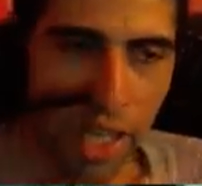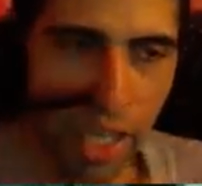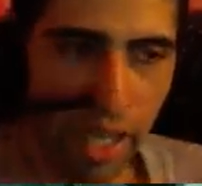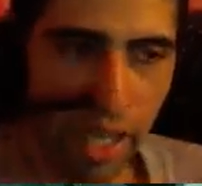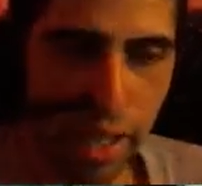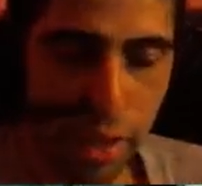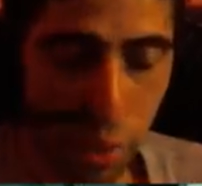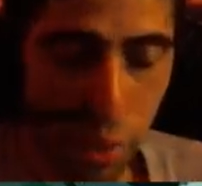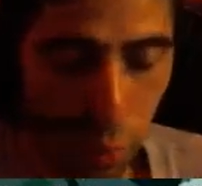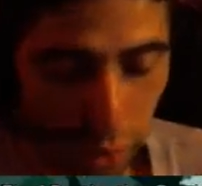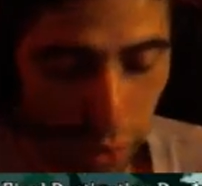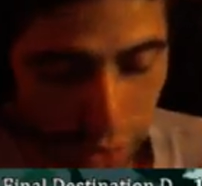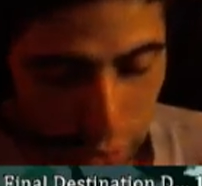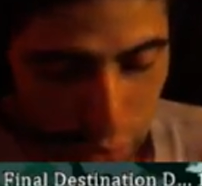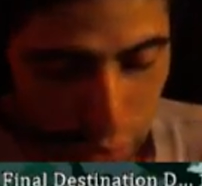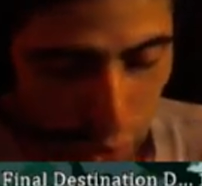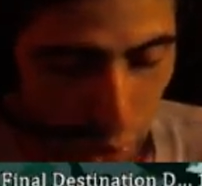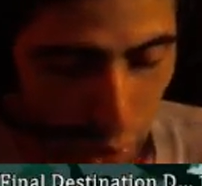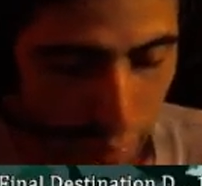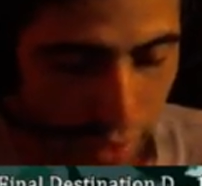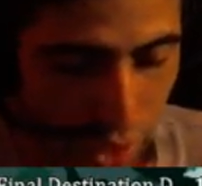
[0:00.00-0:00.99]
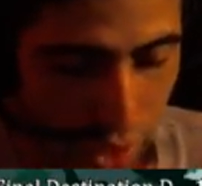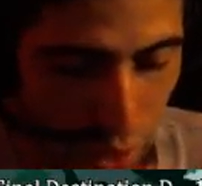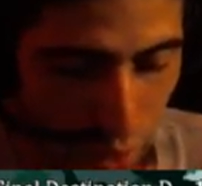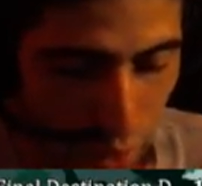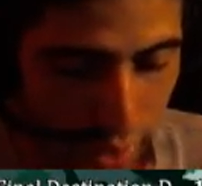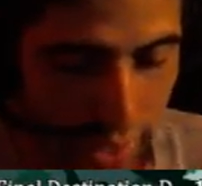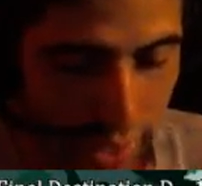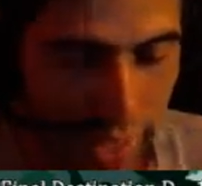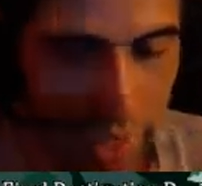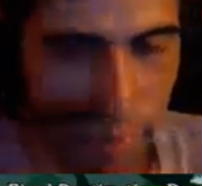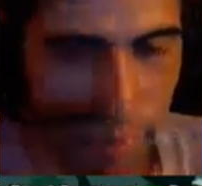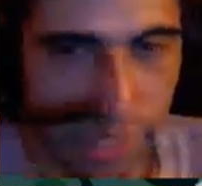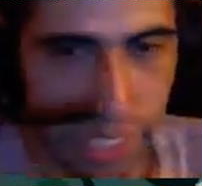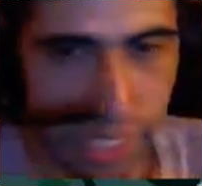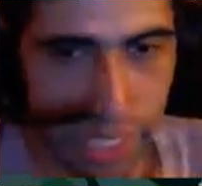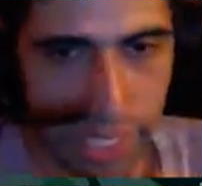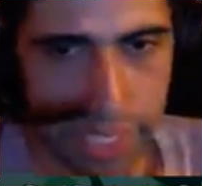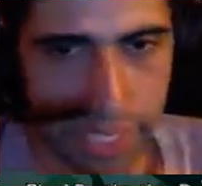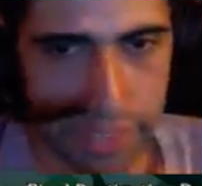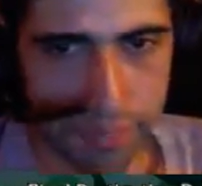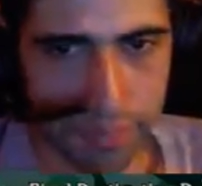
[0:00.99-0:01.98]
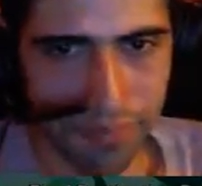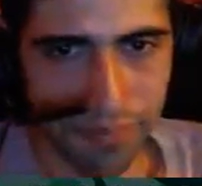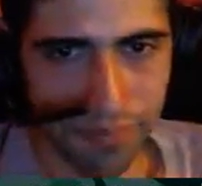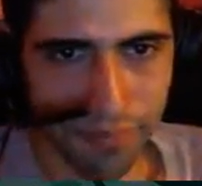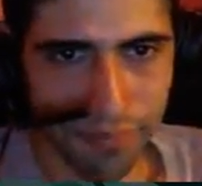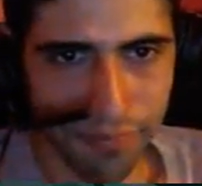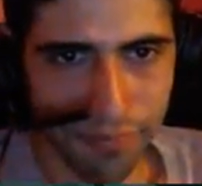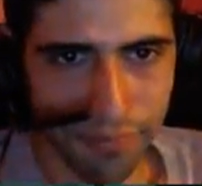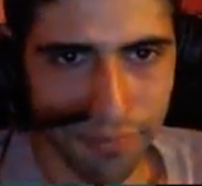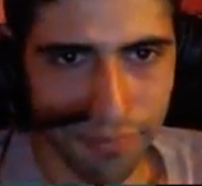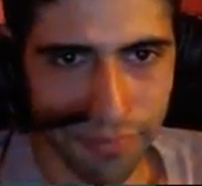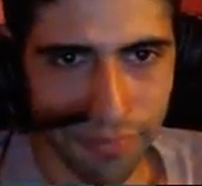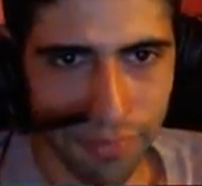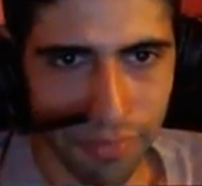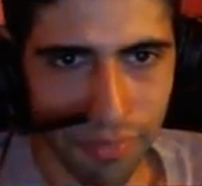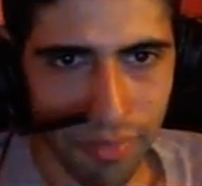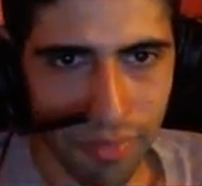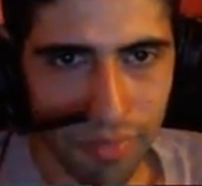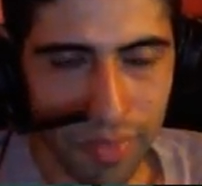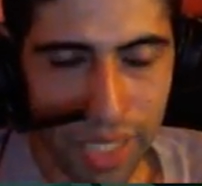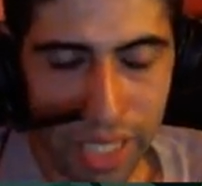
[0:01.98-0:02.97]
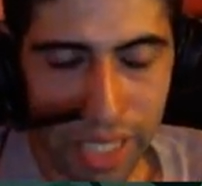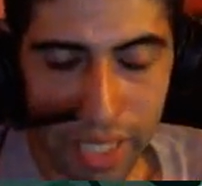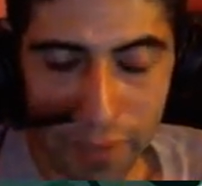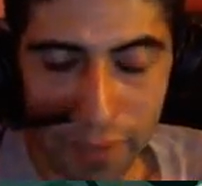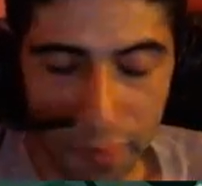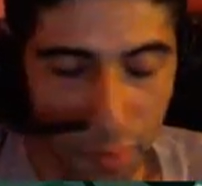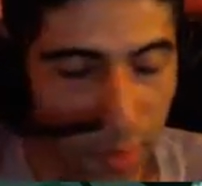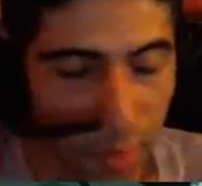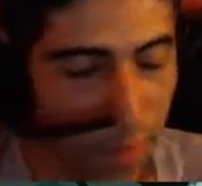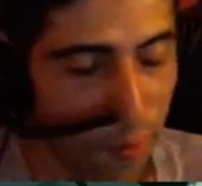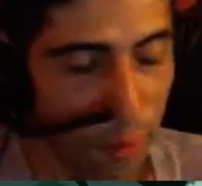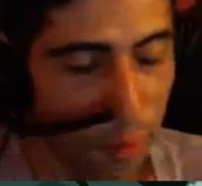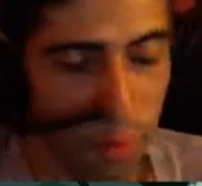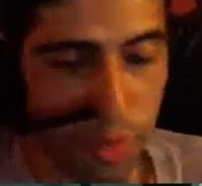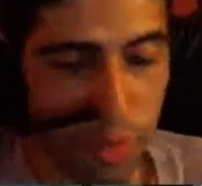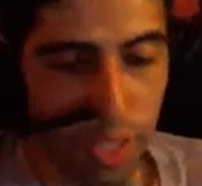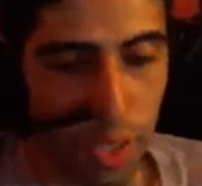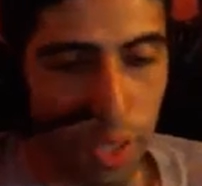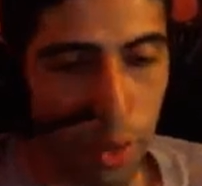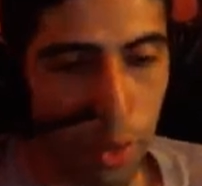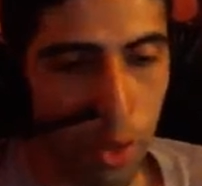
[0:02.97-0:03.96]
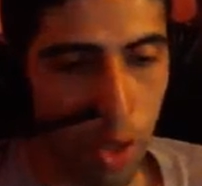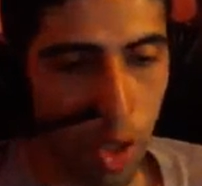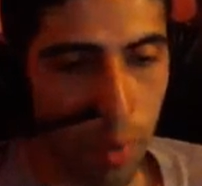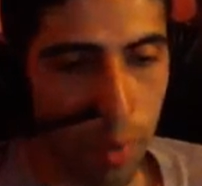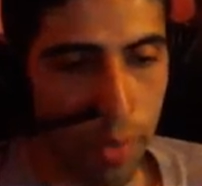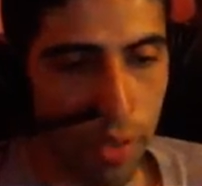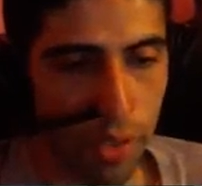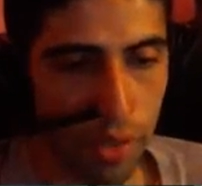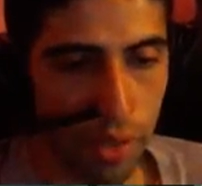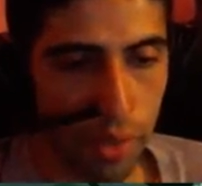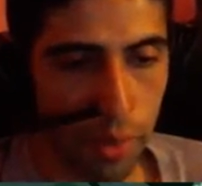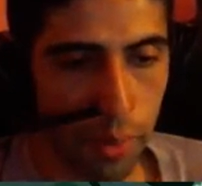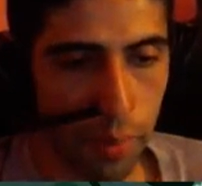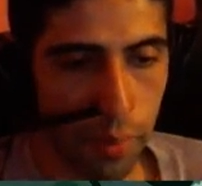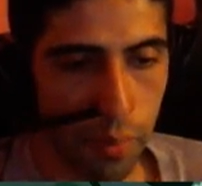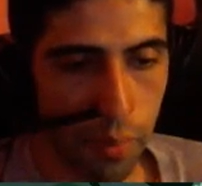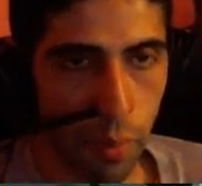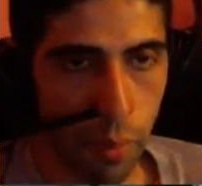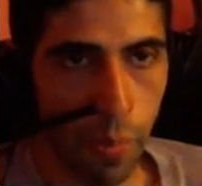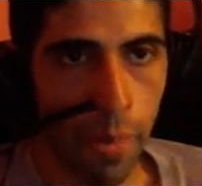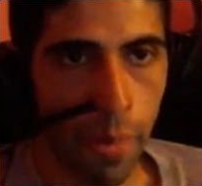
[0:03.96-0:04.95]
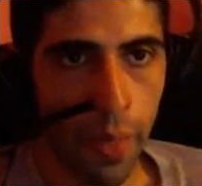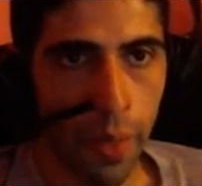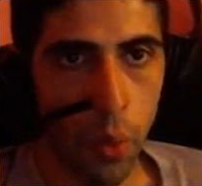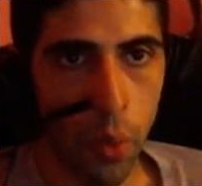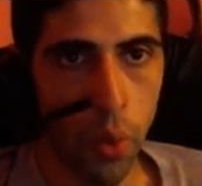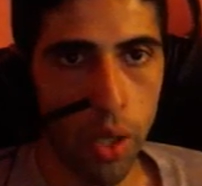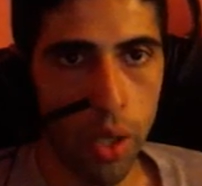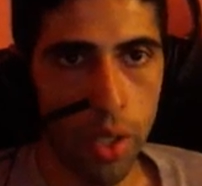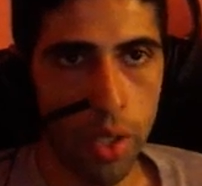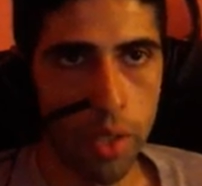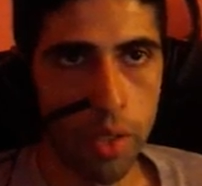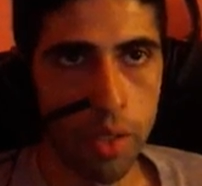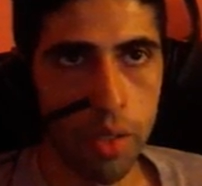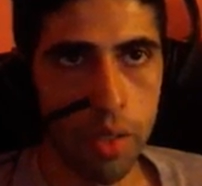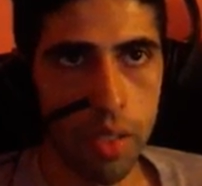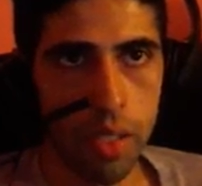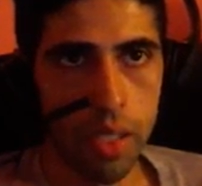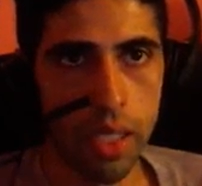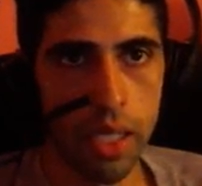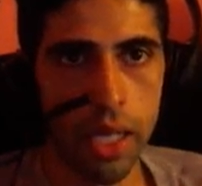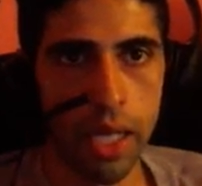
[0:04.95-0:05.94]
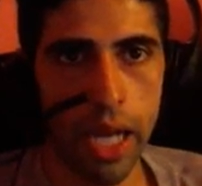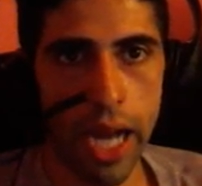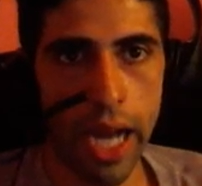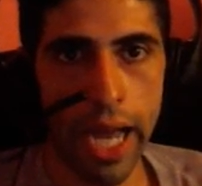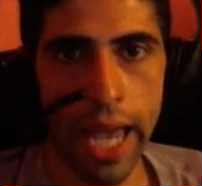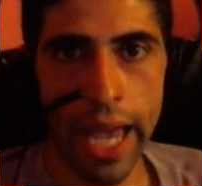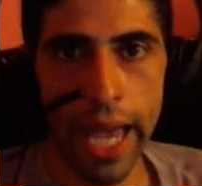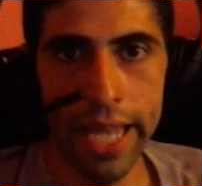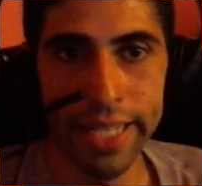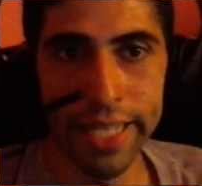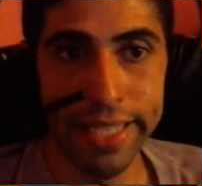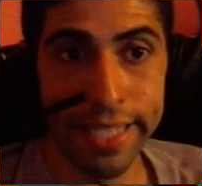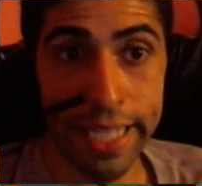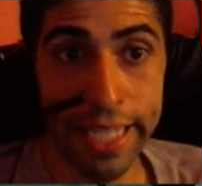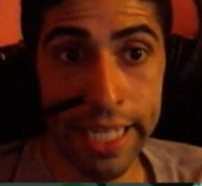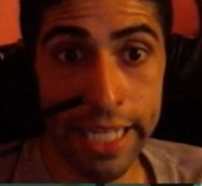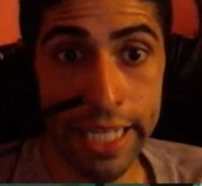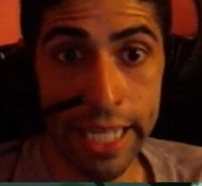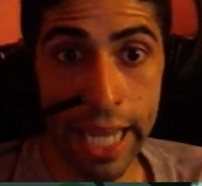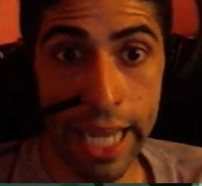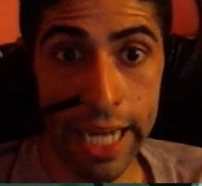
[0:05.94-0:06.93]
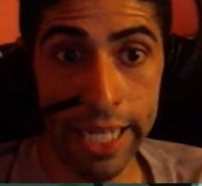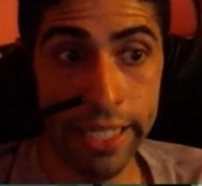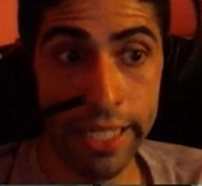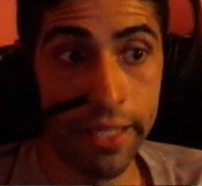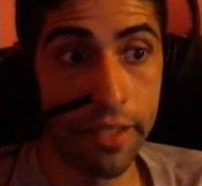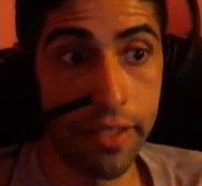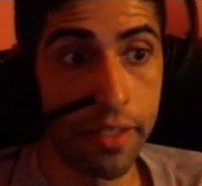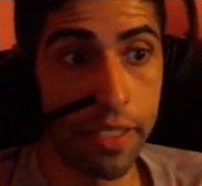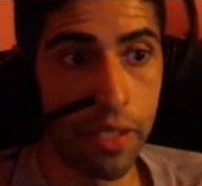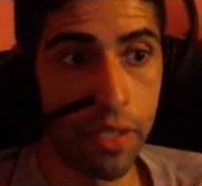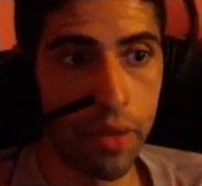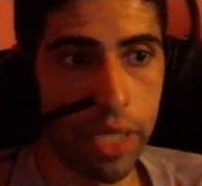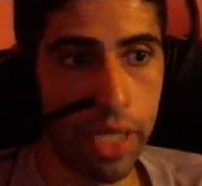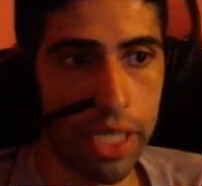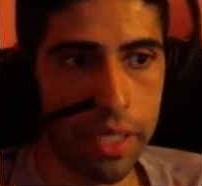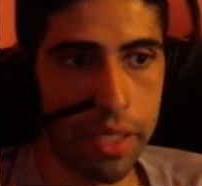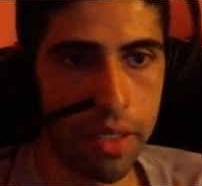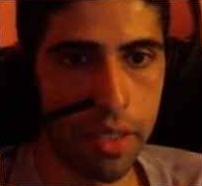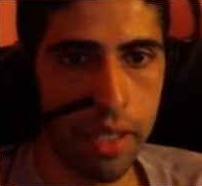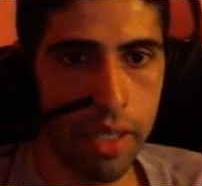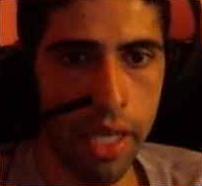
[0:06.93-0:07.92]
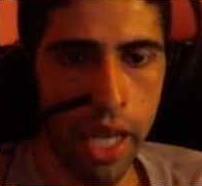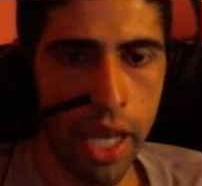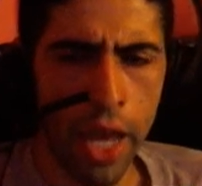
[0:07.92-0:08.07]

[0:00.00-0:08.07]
So what you saw me doing in the beginning, the very first thing you saw me do was I had Diddy and I did the secret exit.